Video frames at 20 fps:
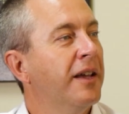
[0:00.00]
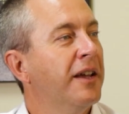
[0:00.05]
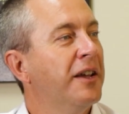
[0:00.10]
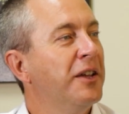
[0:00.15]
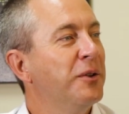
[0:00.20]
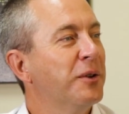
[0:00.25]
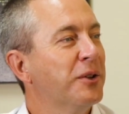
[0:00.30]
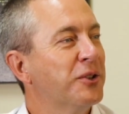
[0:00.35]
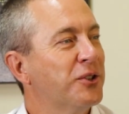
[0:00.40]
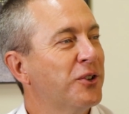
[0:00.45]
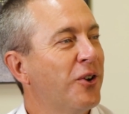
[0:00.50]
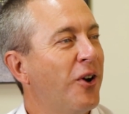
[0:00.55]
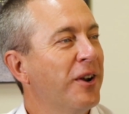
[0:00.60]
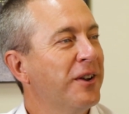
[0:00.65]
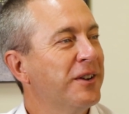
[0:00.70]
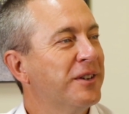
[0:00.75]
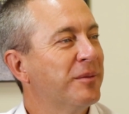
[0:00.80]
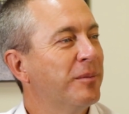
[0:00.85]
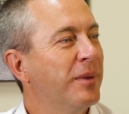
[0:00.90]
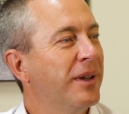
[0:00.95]
Are you
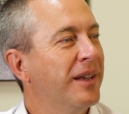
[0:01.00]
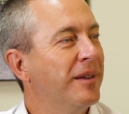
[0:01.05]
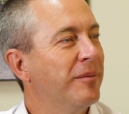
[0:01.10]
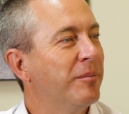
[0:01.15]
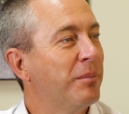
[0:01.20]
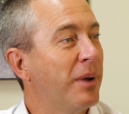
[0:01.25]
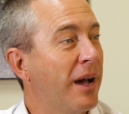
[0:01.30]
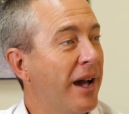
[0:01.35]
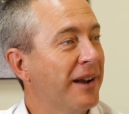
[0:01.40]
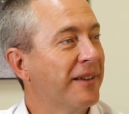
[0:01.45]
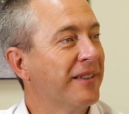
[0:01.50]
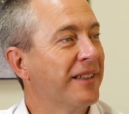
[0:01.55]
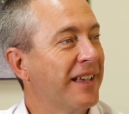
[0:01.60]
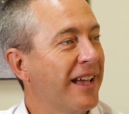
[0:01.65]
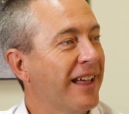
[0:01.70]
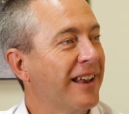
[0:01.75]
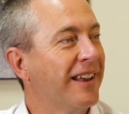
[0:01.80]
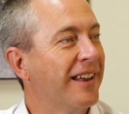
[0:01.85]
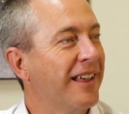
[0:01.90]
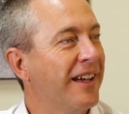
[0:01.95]
excited to be part of the
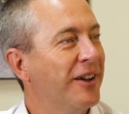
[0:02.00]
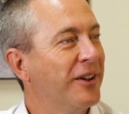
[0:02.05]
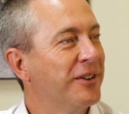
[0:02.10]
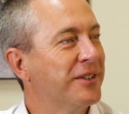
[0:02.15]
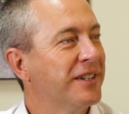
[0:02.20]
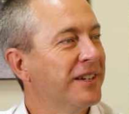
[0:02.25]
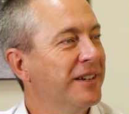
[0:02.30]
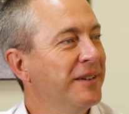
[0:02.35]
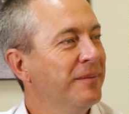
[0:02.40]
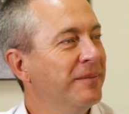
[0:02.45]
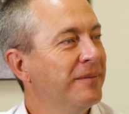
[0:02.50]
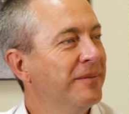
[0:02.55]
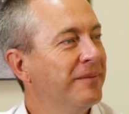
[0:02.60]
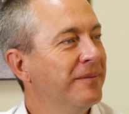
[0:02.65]
Galileo team?